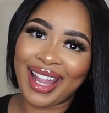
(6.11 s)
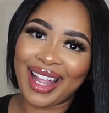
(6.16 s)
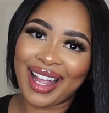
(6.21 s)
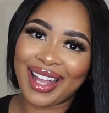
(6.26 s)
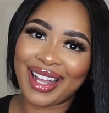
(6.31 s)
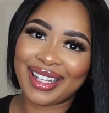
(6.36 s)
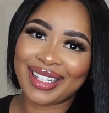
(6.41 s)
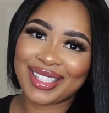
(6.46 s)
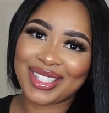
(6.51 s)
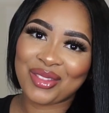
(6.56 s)

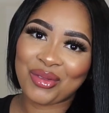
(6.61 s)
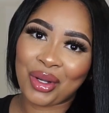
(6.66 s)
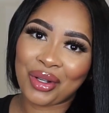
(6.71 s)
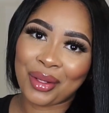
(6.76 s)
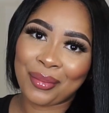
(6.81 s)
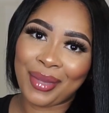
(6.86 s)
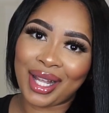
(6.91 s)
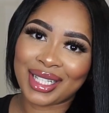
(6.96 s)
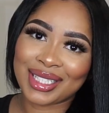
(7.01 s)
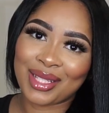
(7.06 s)
guys,
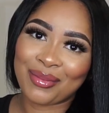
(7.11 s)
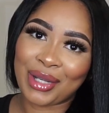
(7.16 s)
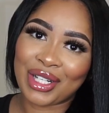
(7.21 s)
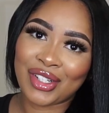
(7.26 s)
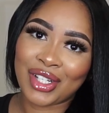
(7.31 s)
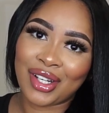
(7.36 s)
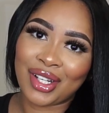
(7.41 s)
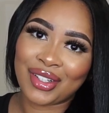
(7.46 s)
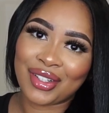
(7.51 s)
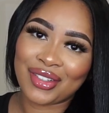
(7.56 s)
welcome back to my
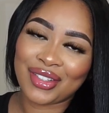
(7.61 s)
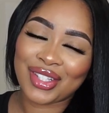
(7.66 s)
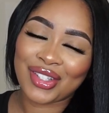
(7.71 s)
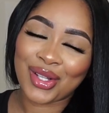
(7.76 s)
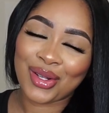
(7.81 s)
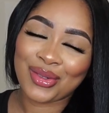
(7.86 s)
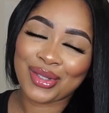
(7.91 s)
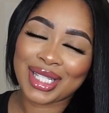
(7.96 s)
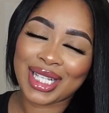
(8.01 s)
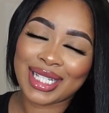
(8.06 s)
channel.
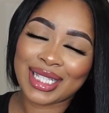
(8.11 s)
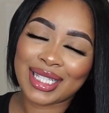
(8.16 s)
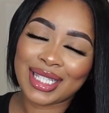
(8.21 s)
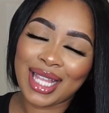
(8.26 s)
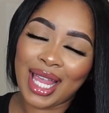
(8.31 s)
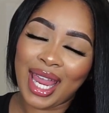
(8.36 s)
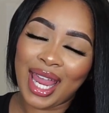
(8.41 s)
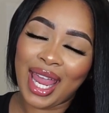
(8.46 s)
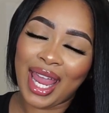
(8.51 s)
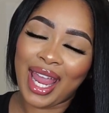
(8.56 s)
So
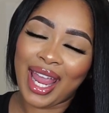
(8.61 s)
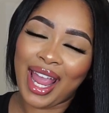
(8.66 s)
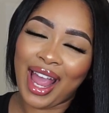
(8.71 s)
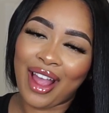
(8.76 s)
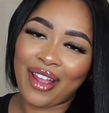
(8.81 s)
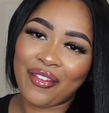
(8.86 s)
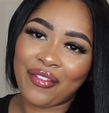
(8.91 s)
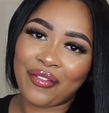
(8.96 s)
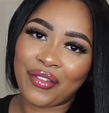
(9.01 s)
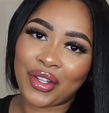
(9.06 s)
today
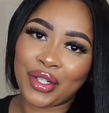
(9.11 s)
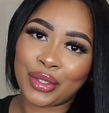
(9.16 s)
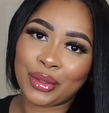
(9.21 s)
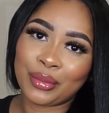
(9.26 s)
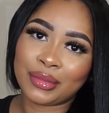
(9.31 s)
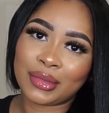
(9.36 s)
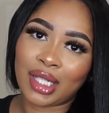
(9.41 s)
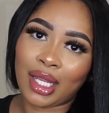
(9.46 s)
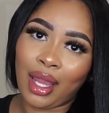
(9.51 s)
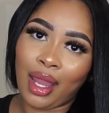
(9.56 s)

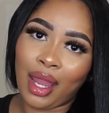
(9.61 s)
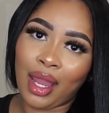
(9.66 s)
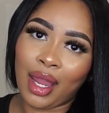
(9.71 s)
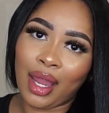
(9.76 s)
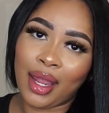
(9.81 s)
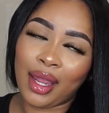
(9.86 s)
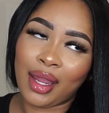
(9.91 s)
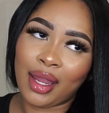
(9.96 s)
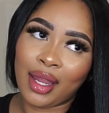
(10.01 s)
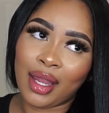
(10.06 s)

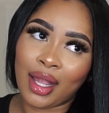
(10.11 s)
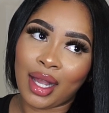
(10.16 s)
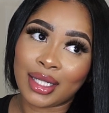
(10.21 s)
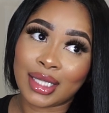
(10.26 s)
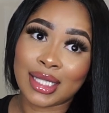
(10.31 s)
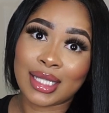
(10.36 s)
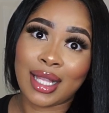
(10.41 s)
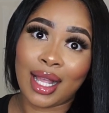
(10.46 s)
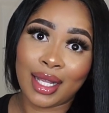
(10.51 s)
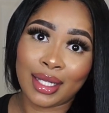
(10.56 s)
I
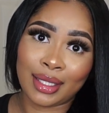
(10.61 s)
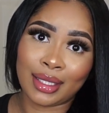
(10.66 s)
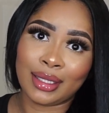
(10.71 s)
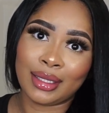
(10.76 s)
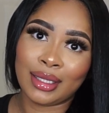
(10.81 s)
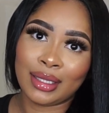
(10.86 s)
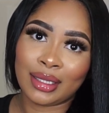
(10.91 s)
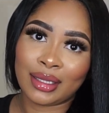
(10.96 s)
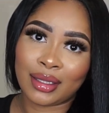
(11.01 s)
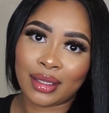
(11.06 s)

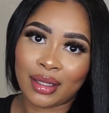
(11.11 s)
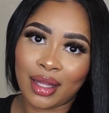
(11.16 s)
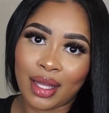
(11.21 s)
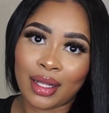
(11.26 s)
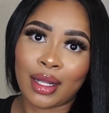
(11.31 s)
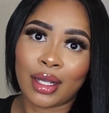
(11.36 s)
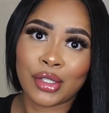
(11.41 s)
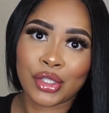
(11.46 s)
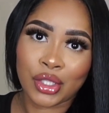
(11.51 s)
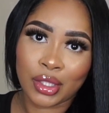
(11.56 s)
decided
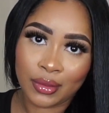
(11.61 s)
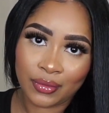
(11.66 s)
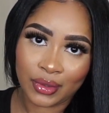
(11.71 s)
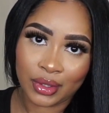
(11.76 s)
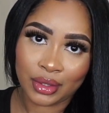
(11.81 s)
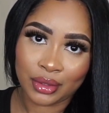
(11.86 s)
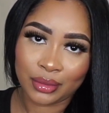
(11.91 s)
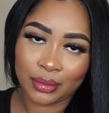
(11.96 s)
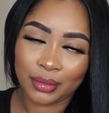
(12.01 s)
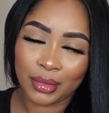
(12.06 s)
that I should
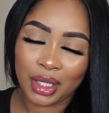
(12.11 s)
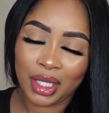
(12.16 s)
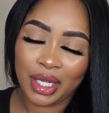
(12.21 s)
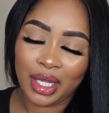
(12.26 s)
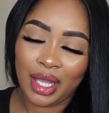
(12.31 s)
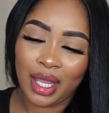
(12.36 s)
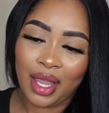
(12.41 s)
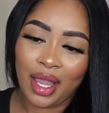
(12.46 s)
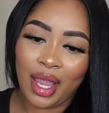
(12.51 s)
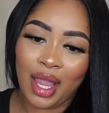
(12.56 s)
film
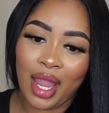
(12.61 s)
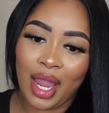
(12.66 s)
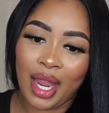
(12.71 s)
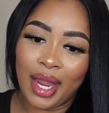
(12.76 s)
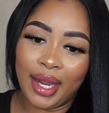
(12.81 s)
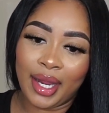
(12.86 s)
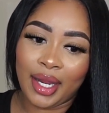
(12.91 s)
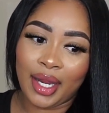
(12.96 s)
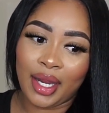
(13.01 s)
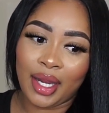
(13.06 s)

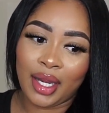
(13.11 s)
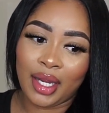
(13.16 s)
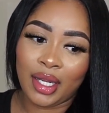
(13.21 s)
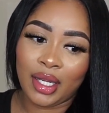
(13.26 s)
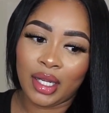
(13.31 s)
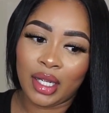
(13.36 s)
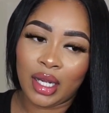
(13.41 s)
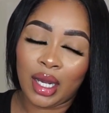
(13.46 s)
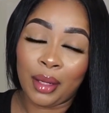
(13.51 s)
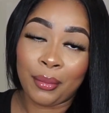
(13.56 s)

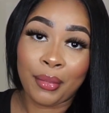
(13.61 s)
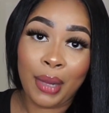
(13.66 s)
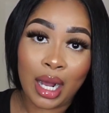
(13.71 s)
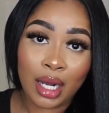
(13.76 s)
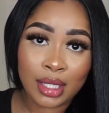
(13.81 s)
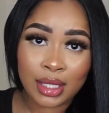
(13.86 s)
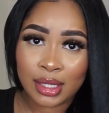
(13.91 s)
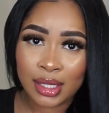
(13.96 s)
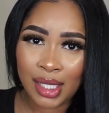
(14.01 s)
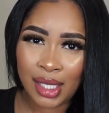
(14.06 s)
a
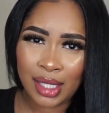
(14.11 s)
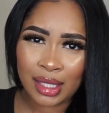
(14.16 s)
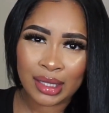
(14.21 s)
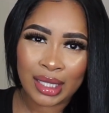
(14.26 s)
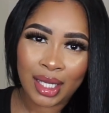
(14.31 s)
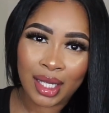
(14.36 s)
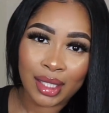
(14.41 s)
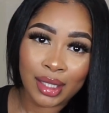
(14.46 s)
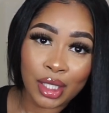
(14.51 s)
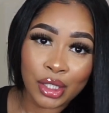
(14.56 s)
unboxing,
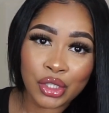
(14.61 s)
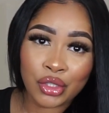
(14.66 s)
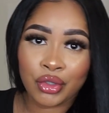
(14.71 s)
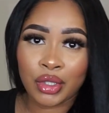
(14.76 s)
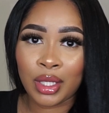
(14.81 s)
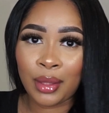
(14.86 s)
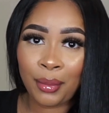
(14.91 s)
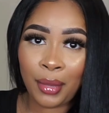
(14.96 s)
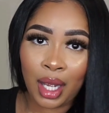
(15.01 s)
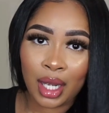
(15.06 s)
like a luxury
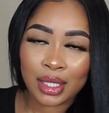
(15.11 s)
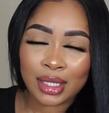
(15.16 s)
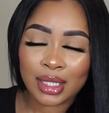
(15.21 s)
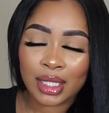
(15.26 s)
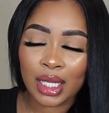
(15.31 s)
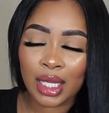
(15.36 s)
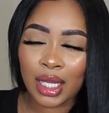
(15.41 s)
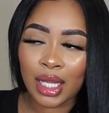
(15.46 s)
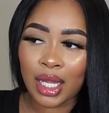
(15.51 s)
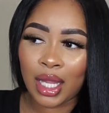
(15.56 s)

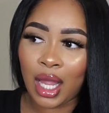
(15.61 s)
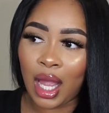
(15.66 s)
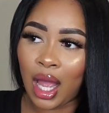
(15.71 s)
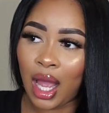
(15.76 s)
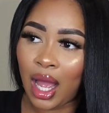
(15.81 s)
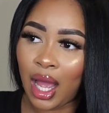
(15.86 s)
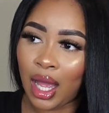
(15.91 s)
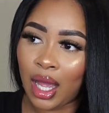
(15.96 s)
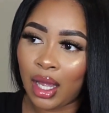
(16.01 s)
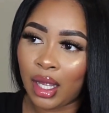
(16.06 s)
unboxing.
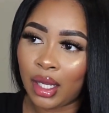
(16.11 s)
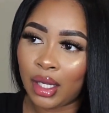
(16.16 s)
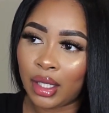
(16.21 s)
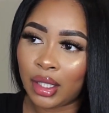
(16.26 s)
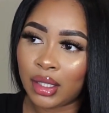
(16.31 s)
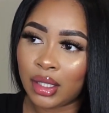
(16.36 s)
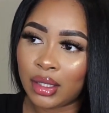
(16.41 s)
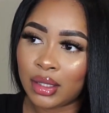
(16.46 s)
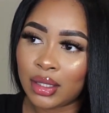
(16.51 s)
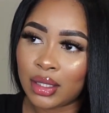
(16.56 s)

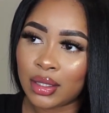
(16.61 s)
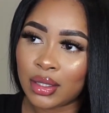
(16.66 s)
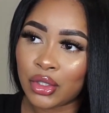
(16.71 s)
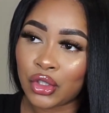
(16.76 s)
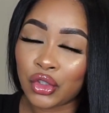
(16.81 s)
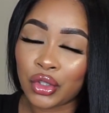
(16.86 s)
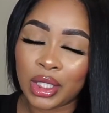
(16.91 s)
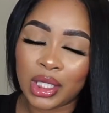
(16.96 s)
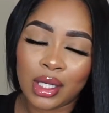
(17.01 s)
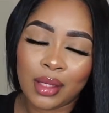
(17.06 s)
I
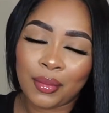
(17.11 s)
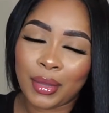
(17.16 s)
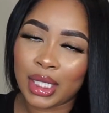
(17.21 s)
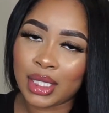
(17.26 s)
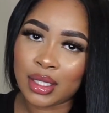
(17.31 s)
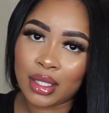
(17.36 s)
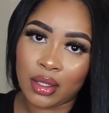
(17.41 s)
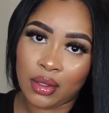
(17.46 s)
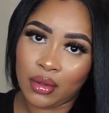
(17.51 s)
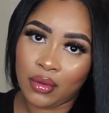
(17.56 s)
treated
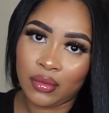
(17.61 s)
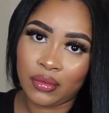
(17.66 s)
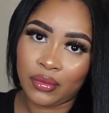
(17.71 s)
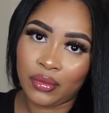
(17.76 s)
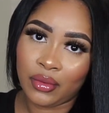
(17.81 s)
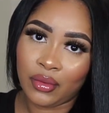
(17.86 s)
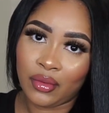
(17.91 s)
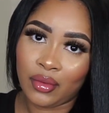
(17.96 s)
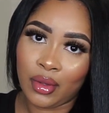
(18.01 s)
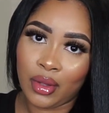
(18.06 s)
myself
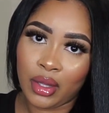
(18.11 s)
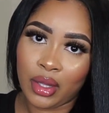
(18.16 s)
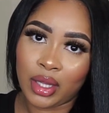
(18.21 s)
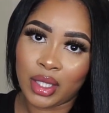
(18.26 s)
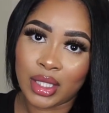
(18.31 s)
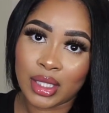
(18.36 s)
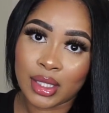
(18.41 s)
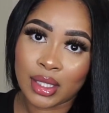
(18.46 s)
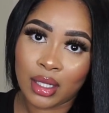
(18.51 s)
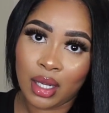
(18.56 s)

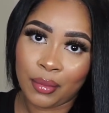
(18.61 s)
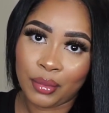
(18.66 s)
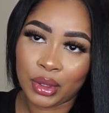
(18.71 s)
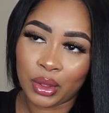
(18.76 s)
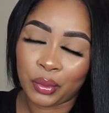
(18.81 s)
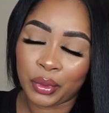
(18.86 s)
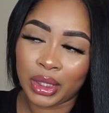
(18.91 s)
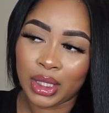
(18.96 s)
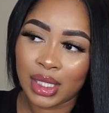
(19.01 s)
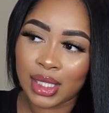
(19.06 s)
these couple
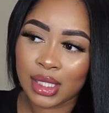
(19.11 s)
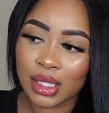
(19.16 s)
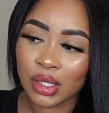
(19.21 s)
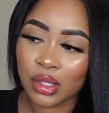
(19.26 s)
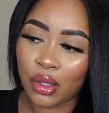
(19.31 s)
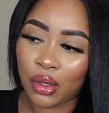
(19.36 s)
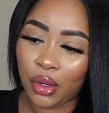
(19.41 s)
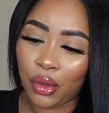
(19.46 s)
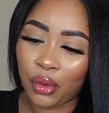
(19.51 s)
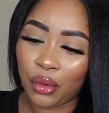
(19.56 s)
of weeks,
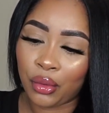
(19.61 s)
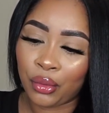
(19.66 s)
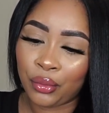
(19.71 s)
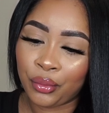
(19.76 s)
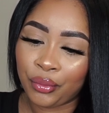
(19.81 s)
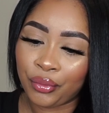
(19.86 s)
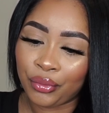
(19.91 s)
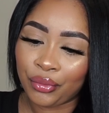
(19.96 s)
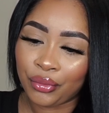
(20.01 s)
so